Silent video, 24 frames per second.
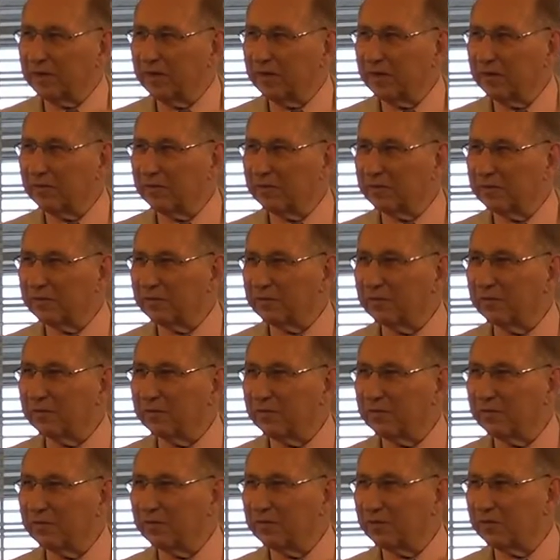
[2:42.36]
of
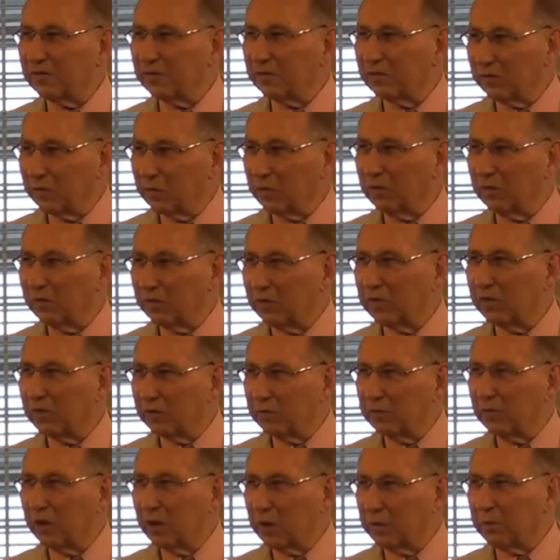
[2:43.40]

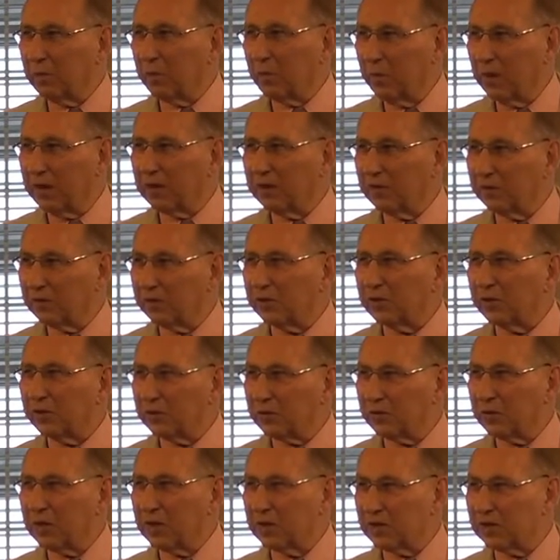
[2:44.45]
multiple witnesses
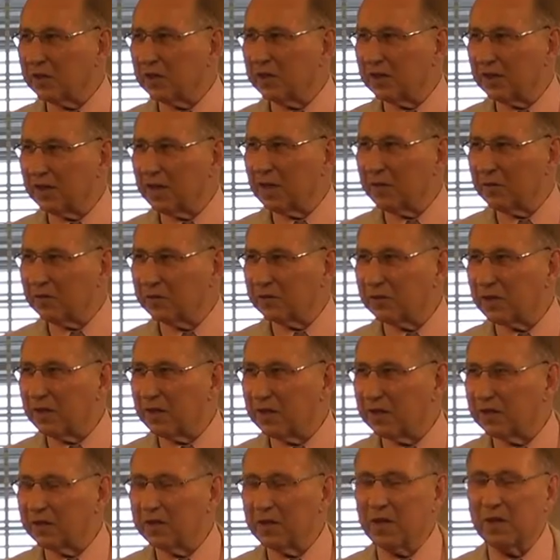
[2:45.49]
for each thing that I was
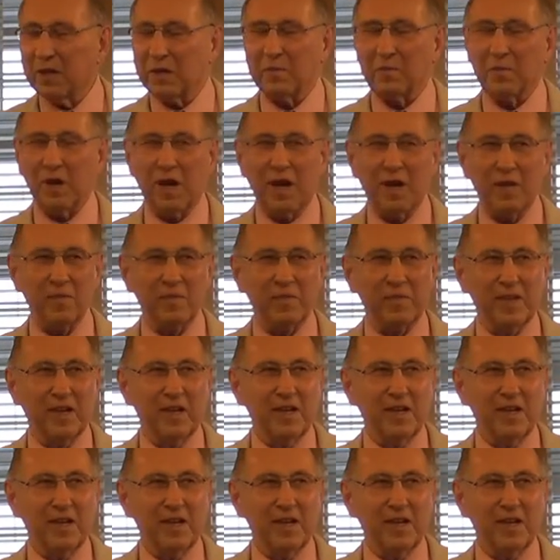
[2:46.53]
trying to talk about.